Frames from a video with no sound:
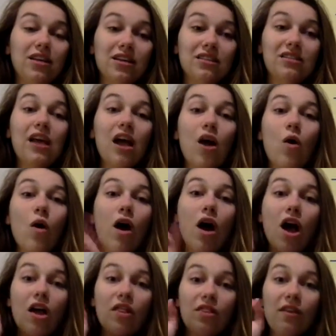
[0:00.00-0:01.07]
So
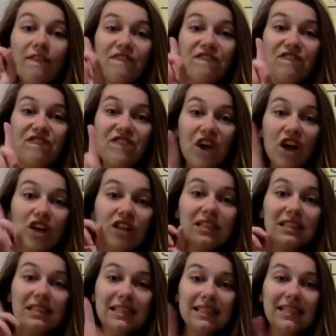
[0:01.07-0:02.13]
the
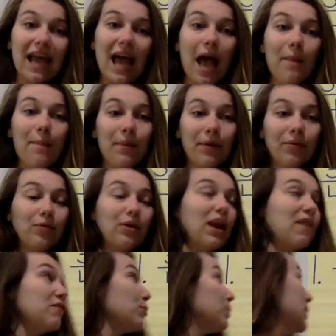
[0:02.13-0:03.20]
first step
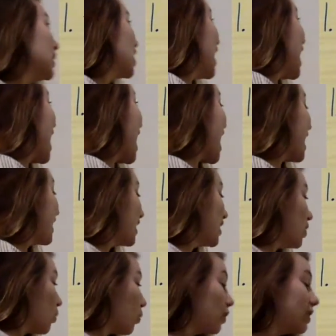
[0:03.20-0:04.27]
whenever we are
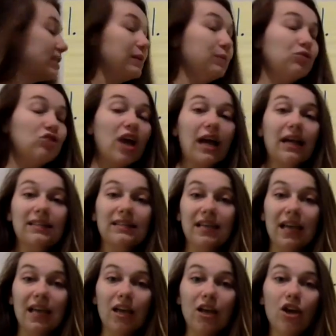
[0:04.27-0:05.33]
adding or
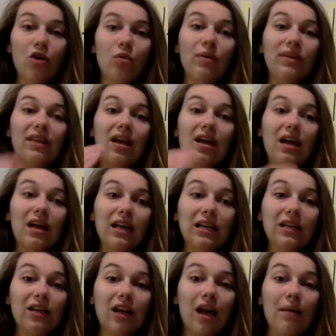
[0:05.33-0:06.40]
subtracting with
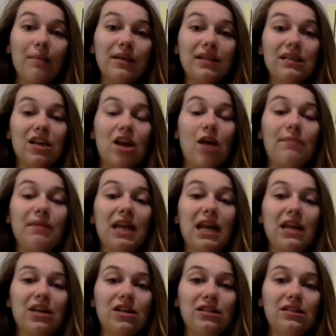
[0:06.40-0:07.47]
uncommon
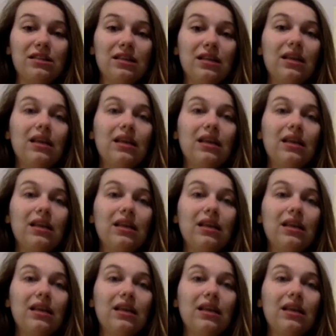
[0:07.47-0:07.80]
denominators